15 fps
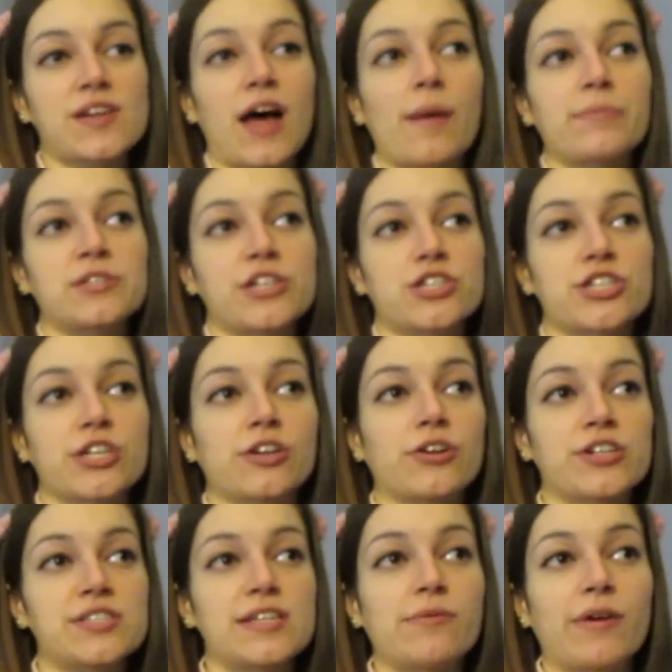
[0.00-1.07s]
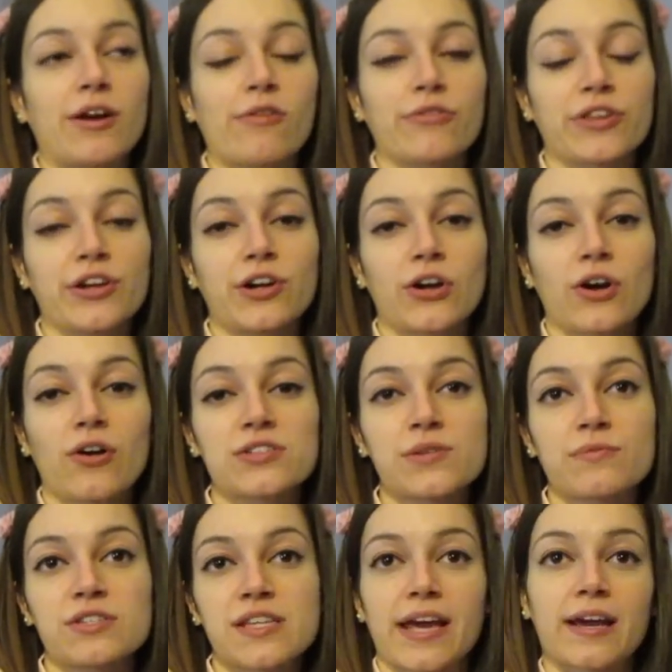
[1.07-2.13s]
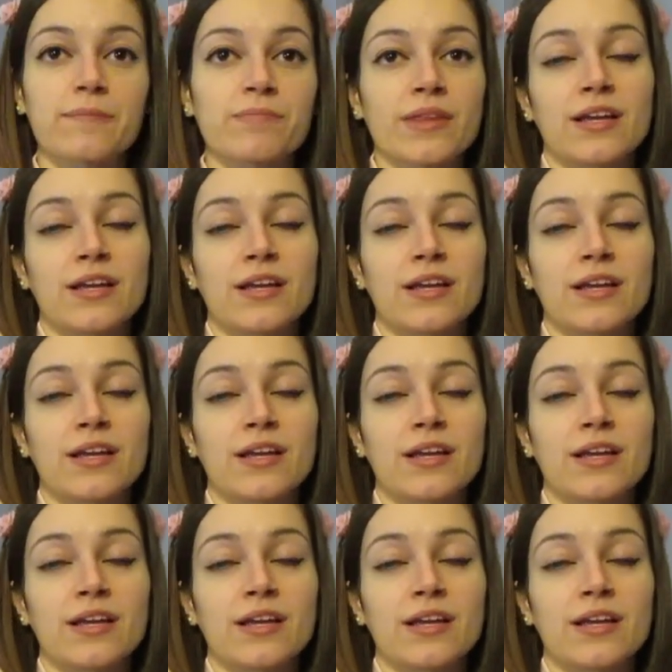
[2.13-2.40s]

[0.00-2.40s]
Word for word: competition, Chrissy went over to the girls and was like,